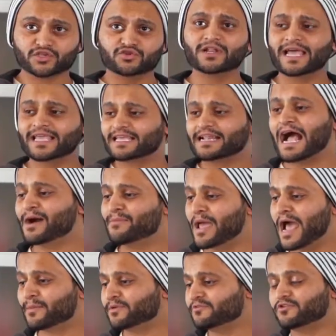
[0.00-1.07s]
during long
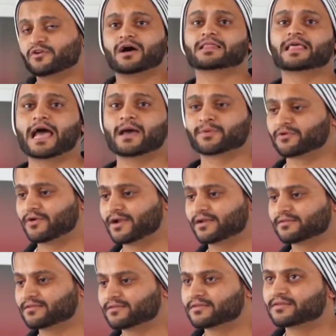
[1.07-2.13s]
stretches of
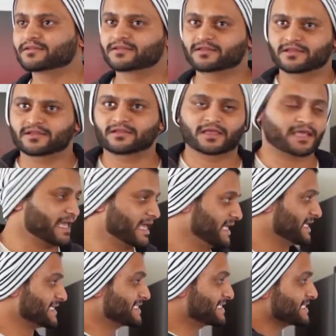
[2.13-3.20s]
explanations
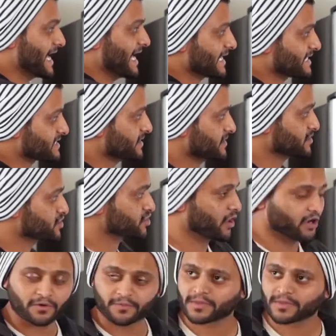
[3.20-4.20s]
or during stories.